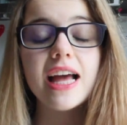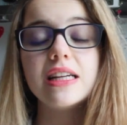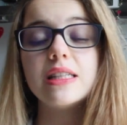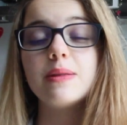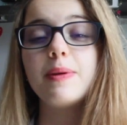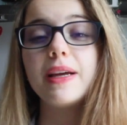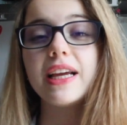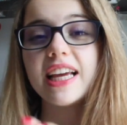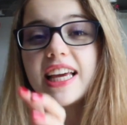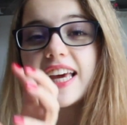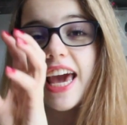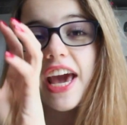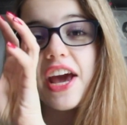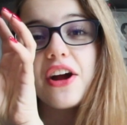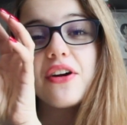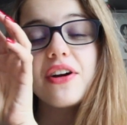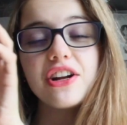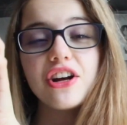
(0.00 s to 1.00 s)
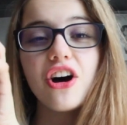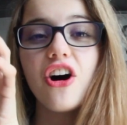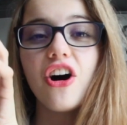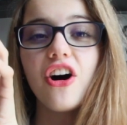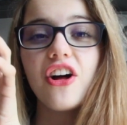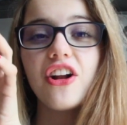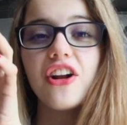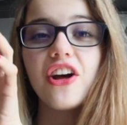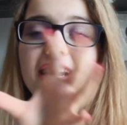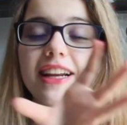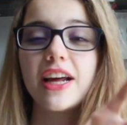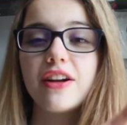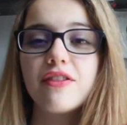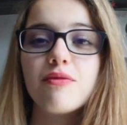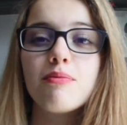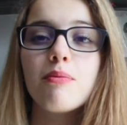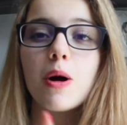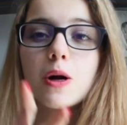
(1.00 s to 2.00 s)
is being carried on and kind
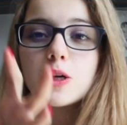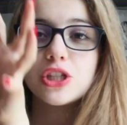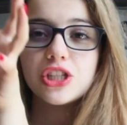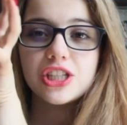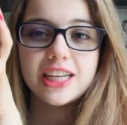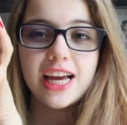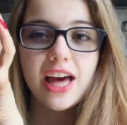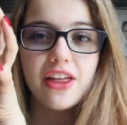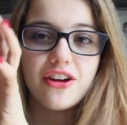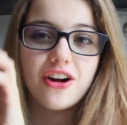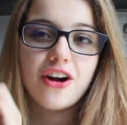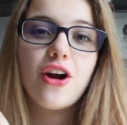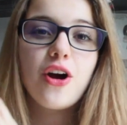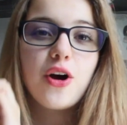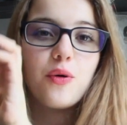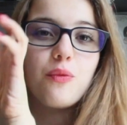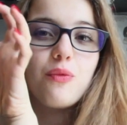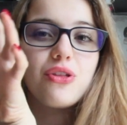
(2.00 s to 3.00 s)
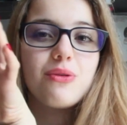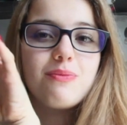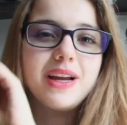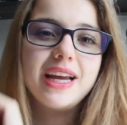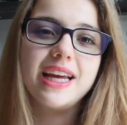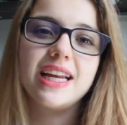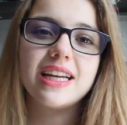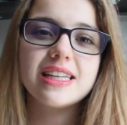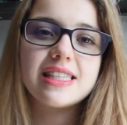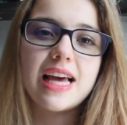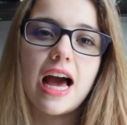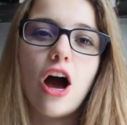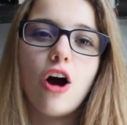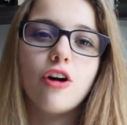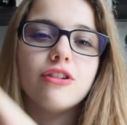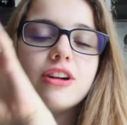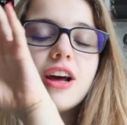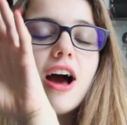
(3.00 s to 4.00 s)
of merged together with the beginning
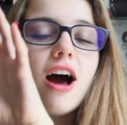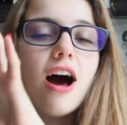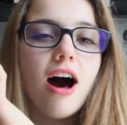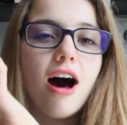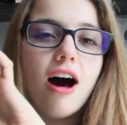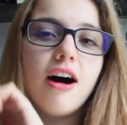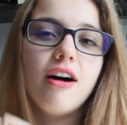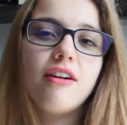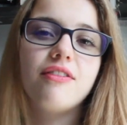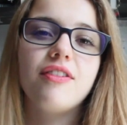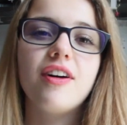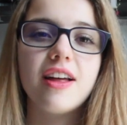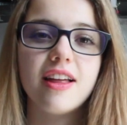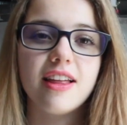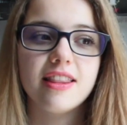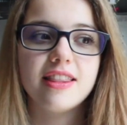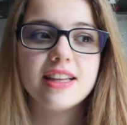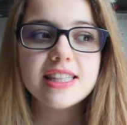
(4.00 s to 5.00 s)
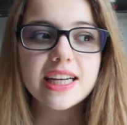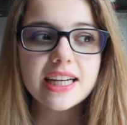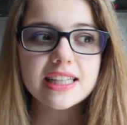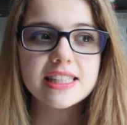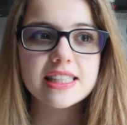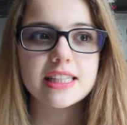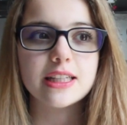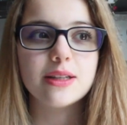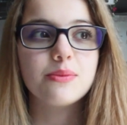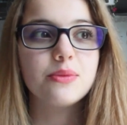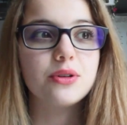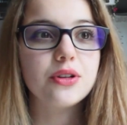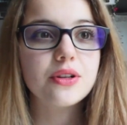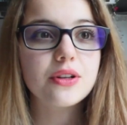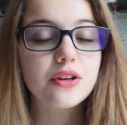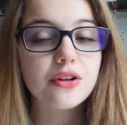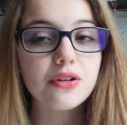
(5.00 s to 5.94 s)
sound of the second syllable,